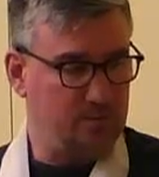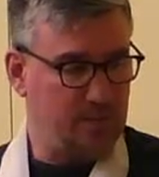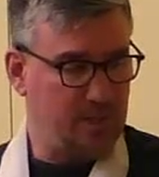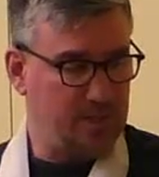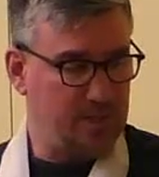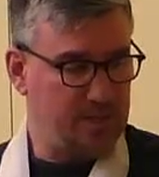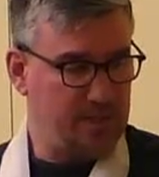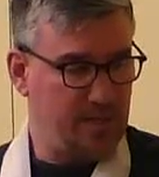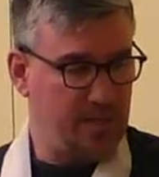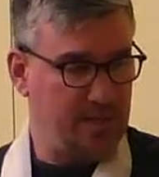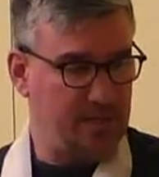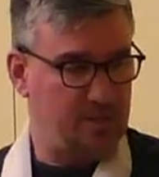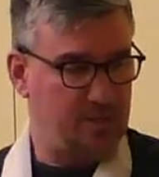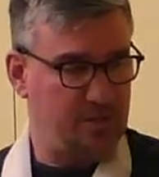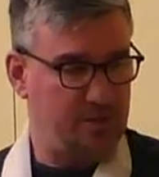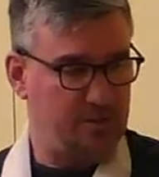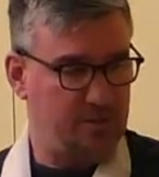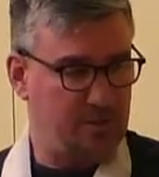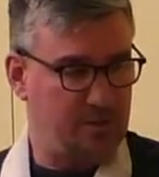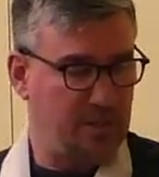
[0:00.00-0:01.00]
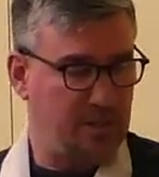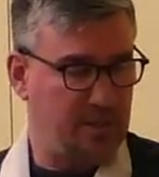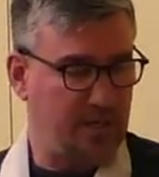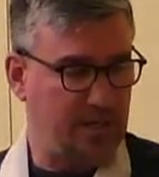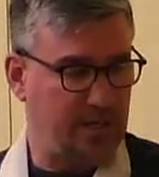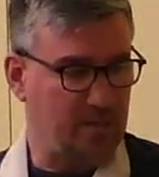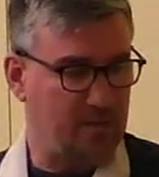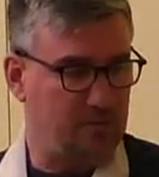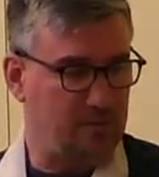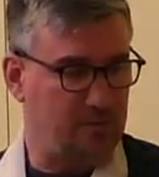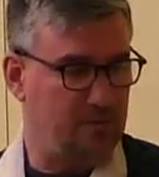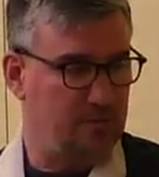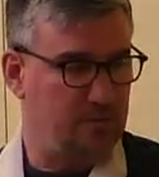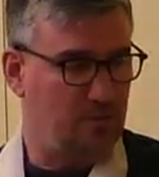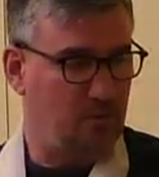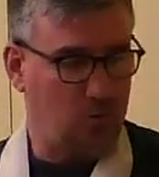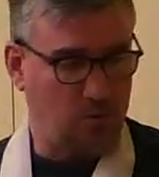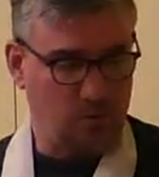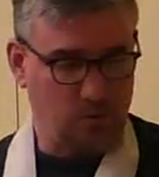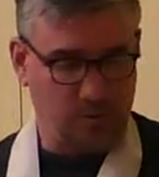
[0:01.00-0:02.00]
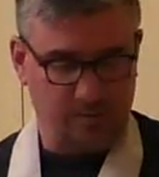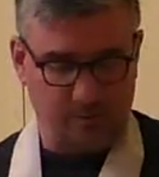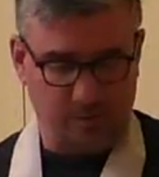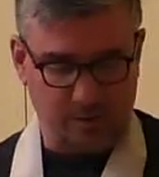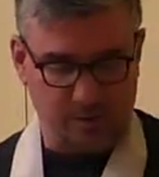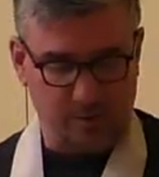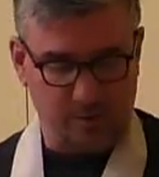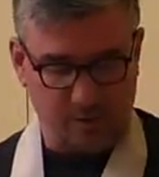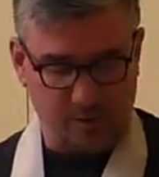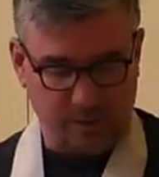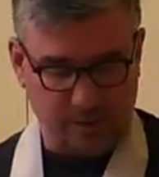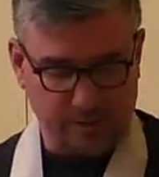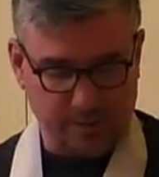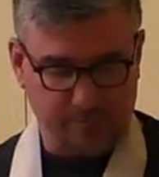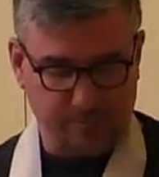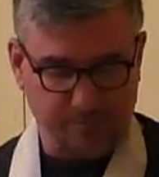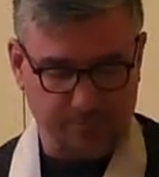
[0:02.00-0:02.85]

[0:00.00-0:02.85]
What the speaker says: that takes into account all of us, yeah.